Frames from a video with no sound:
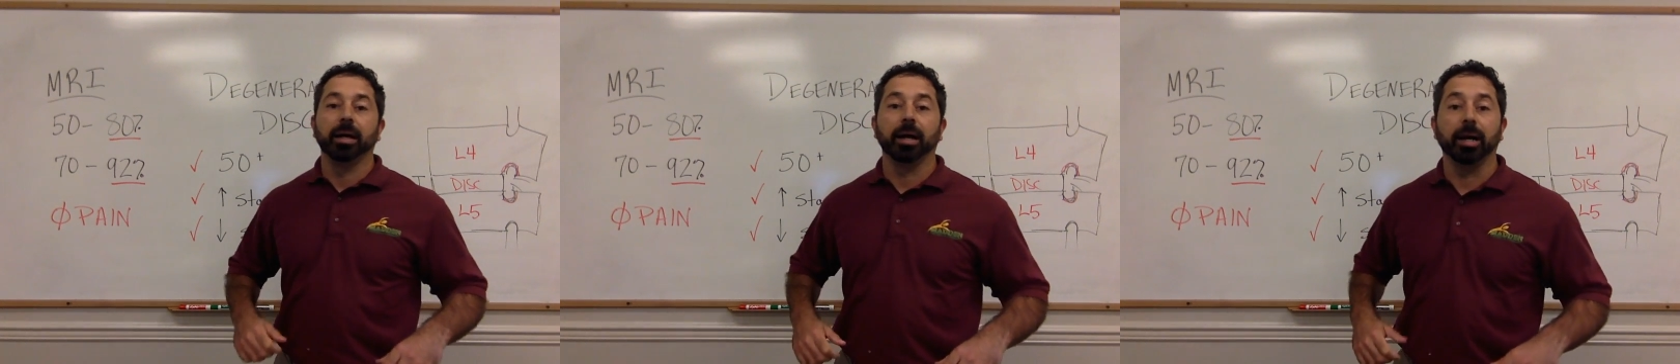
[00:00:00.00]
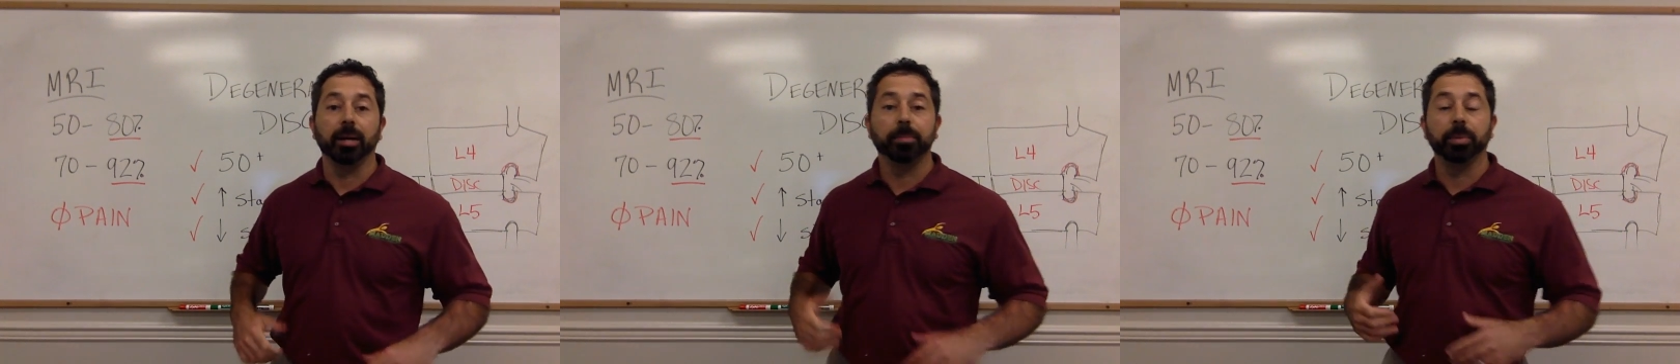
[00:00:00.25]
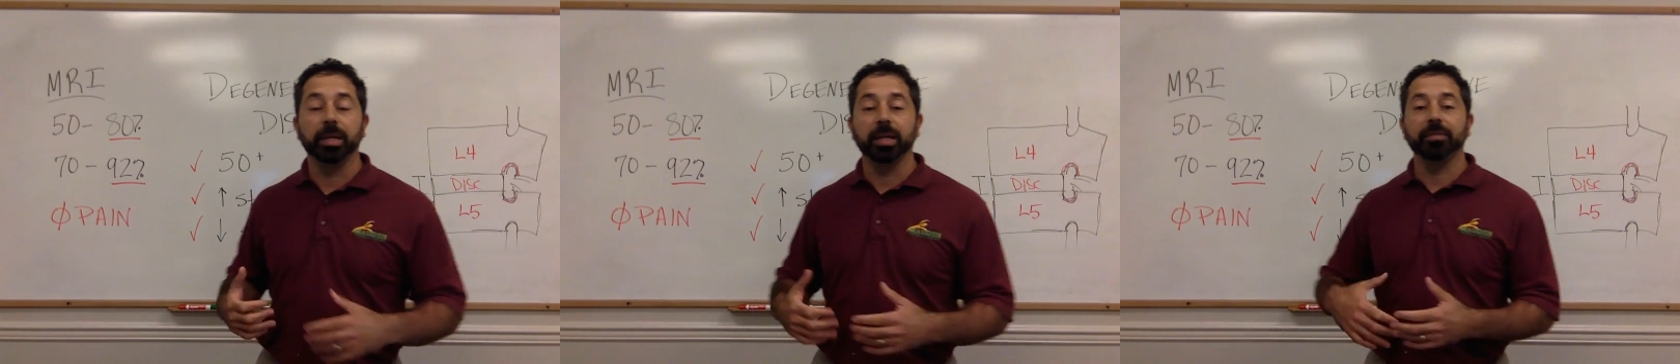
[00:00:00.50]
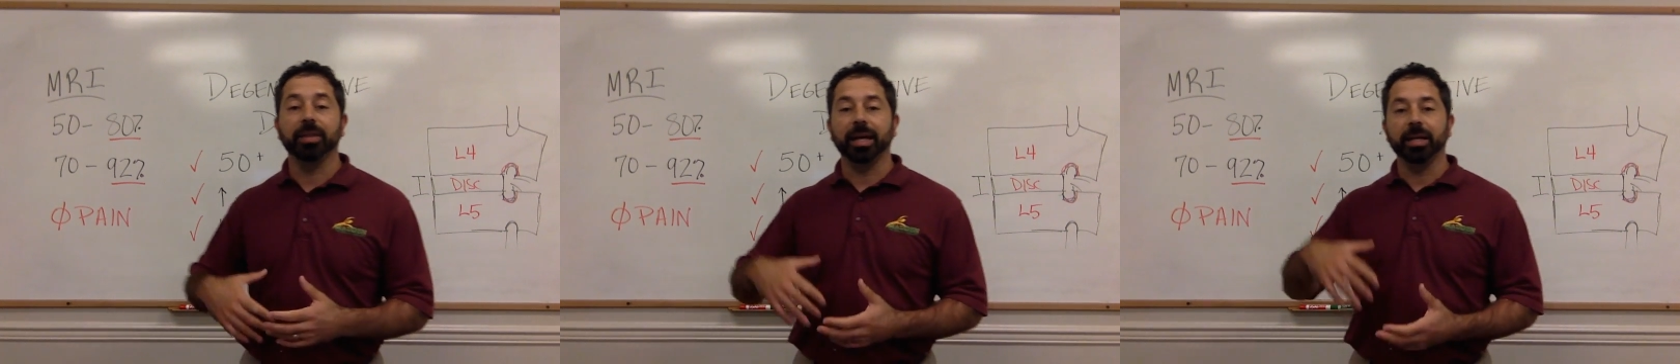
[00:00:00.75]
But
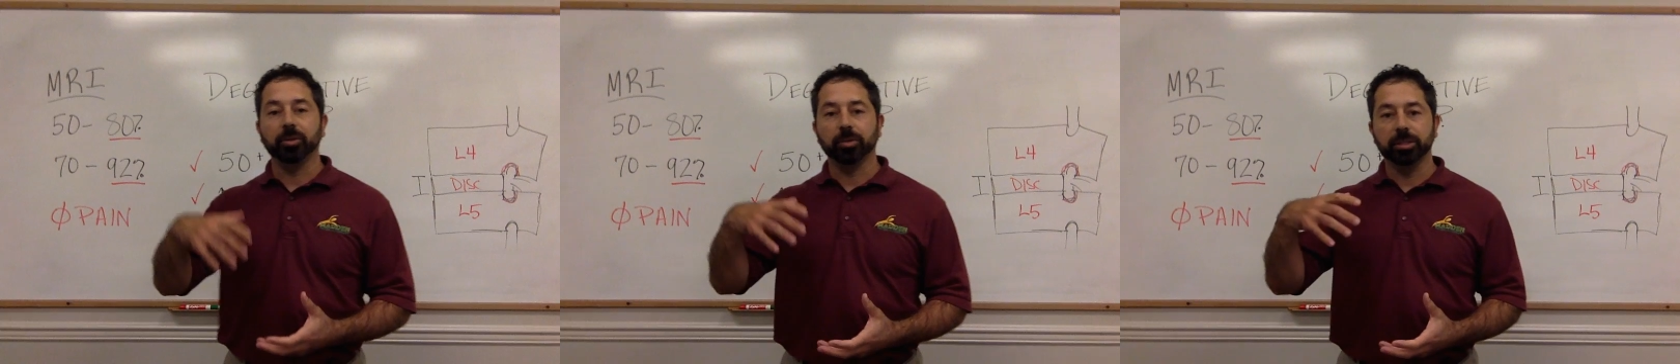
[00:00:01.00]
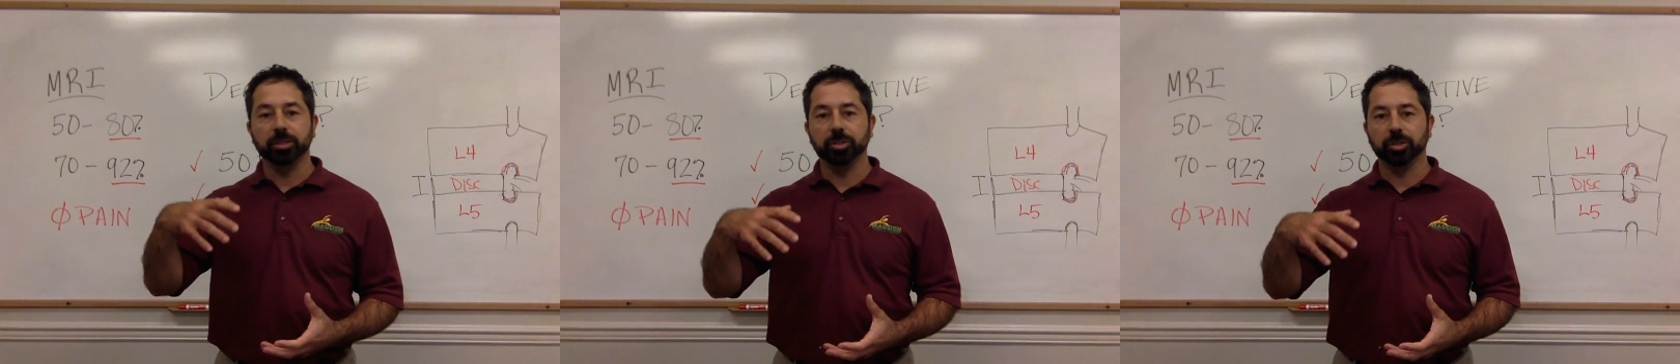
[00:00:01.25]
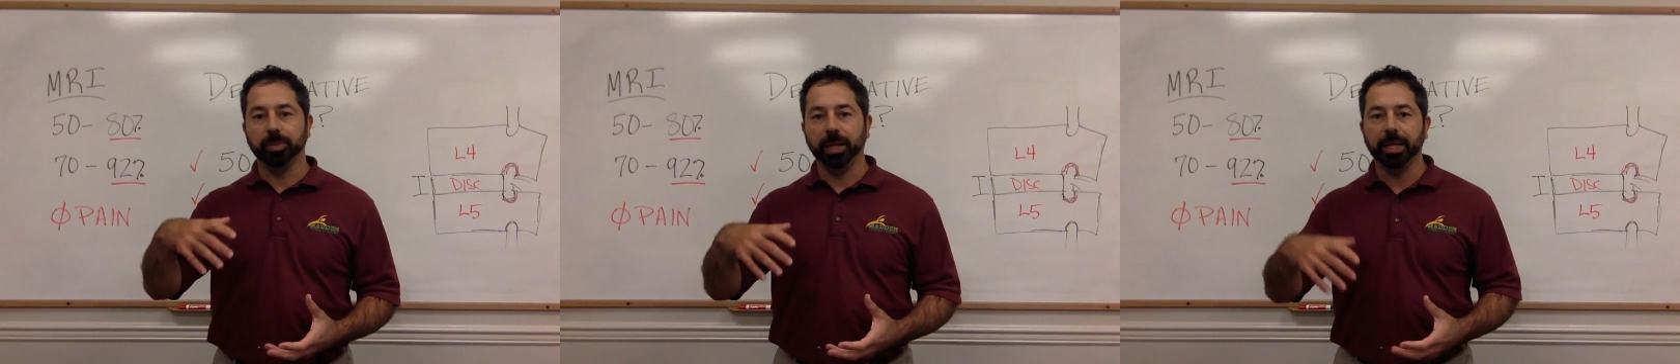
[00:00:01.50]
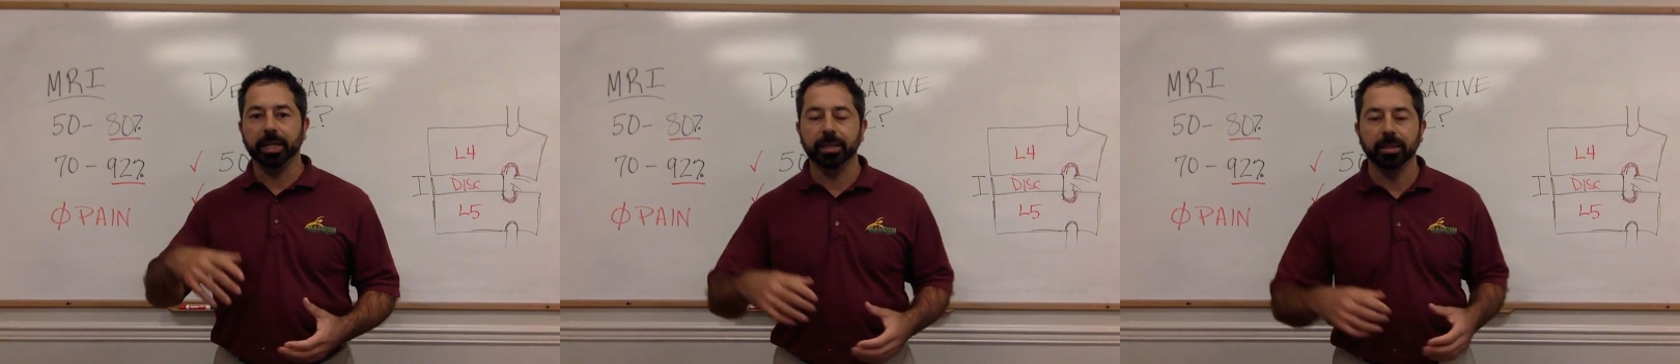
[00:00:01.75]
if that increases your
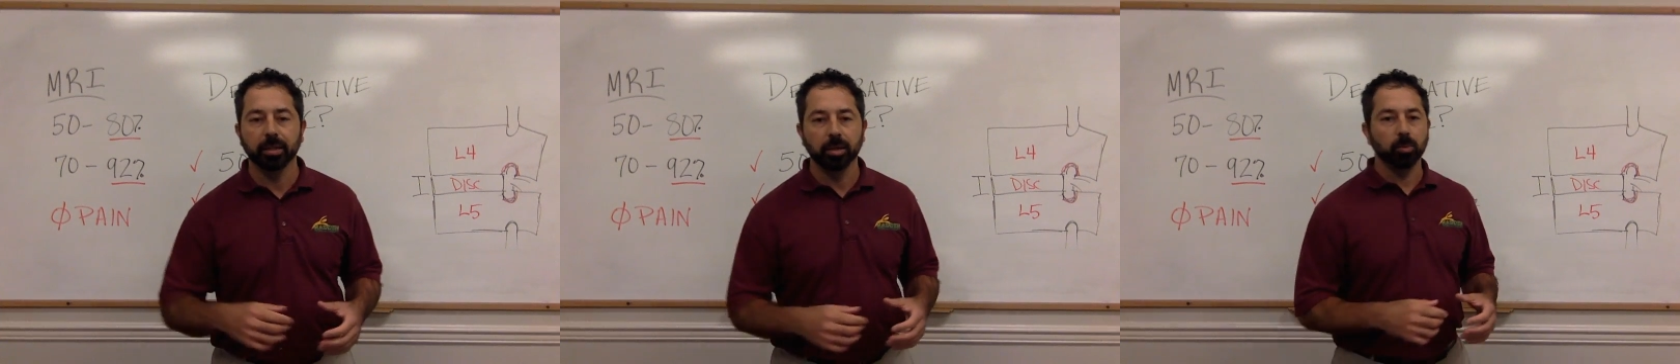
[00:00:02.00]
pain,